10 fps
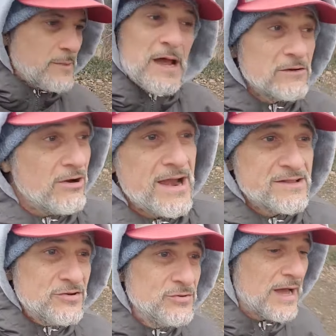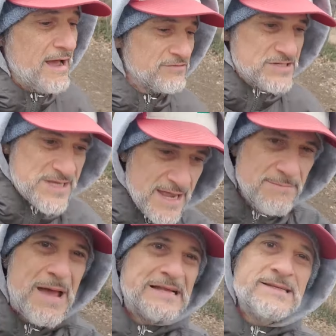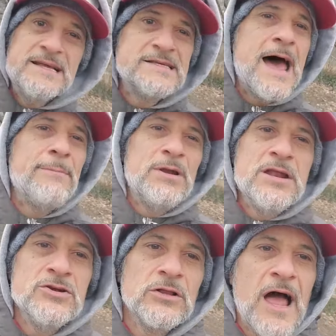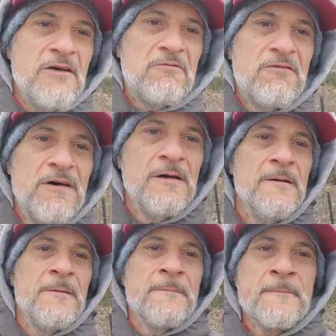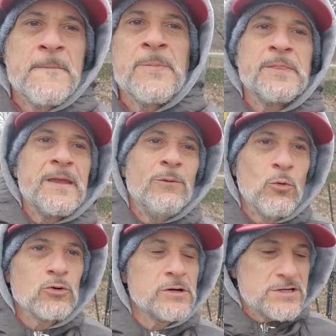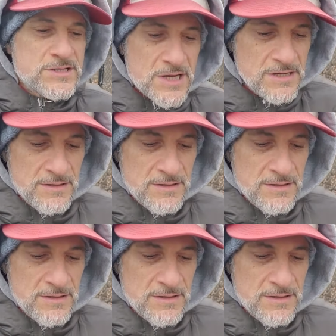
And gratitude, I have to say, makes things happen in your life. It works.